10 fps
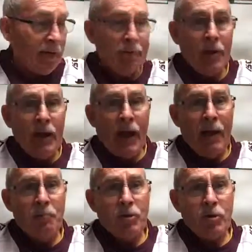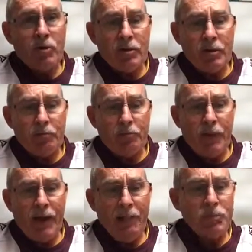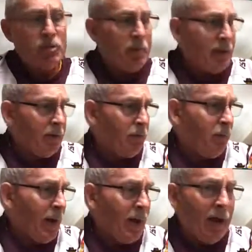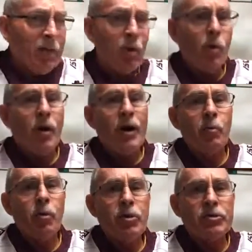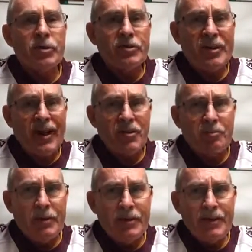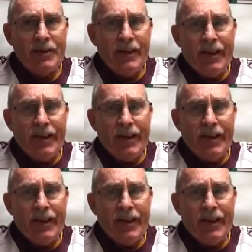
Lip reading: Yeah. Look, perhaps you better have a quiet word to the taxman.